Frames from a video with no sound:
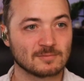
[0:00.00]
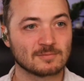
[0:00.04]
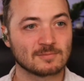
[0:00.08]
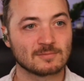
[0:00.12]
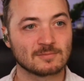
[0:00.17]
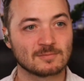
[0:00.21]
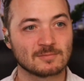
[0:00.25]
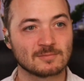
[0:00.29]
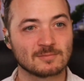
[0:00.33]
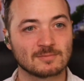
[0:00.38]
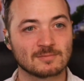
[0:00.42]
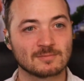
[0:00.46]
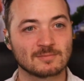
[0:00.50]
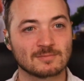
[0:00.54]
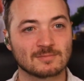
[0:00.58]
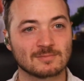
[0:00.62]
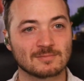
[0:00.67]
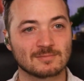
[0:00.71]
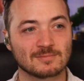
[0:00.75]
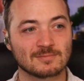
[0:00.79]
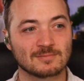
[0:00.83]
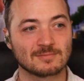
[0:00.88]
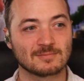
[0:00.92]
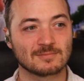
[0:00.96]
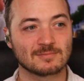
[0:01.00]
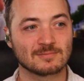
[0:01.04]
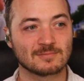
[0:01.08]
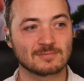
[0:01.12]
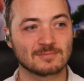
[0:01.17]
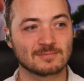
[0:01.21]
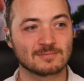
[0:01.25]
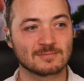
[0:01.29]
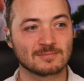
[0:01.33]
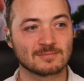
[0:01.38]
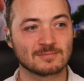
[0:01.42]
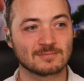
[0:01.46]

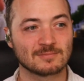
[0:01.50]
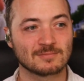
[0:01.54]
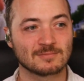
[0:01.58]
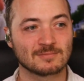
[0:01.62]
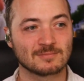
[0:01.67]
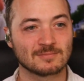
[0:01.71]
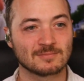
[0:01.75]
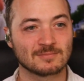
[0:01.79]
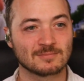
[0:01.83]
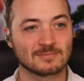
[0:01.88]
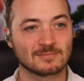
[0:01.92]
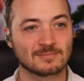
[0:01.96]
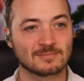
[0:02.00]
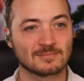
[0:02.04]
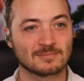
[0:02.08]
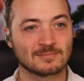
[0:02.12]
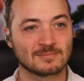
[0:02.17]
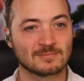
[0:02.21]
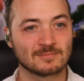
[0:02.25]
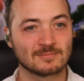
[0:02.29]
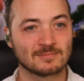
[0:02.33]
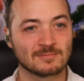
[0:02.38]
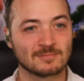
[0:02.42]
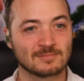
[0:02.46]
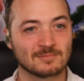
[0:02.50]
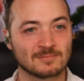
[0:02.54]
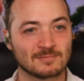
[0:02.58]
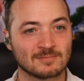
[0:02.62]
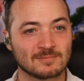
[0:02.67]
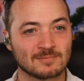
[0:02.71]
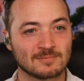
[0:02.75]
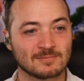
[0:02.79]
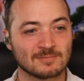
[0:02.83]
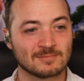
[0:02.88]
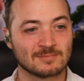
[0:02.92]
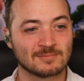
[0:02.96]

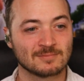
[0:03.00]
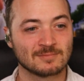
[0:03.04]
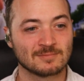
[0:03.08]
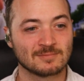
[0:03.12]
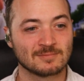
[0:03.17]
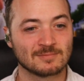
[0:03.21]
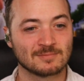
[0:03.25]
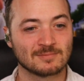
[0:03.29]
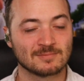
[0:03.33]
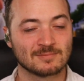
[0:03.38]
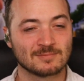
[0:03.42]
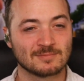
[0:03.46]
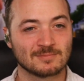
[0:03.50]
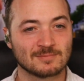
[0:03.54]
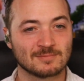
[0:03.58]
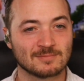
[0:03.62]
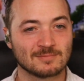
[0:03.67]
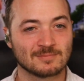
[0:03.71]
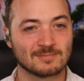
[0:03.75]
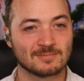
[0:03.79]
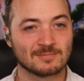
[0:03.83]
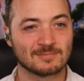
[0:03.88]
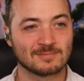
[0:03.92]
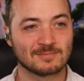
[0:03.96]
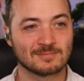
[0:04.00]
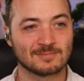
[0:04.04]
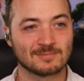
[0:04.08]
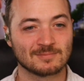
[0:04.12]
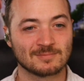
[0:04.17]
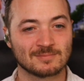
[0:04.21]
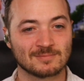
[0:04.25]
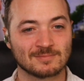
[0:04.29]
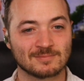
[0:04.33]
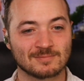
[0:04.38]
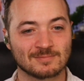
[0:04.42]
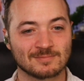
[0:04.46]
(silent)